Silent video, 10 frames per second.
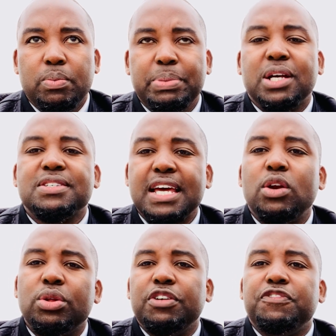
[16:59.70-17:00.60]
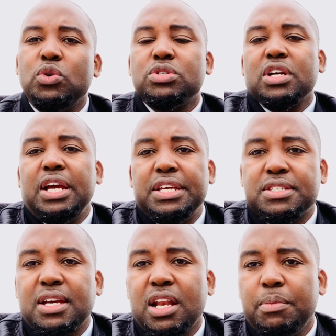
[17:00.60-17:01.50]
because I know the future
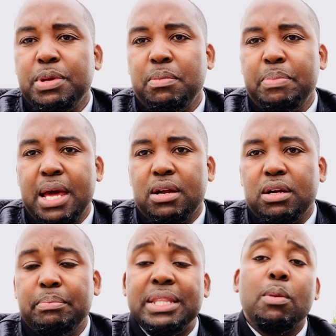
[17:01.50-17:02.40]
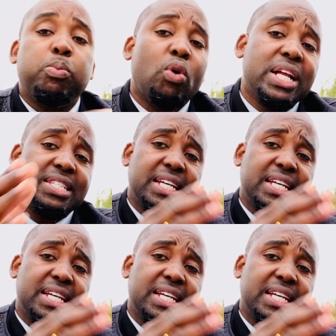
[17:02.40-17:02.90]
is going to be better. But the point